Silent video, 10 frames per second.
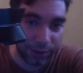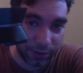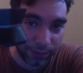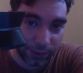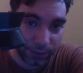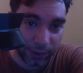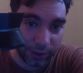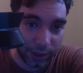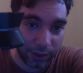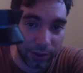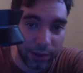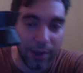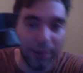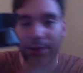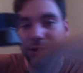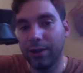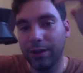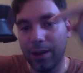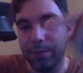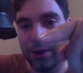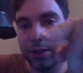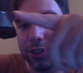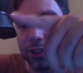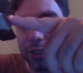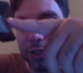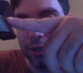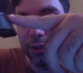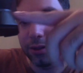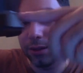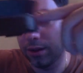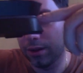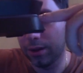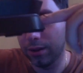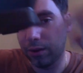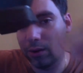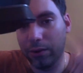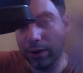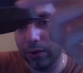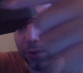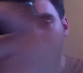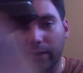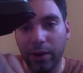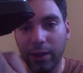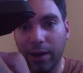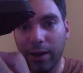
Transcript: That's the front right there. This is the Hauppauge, or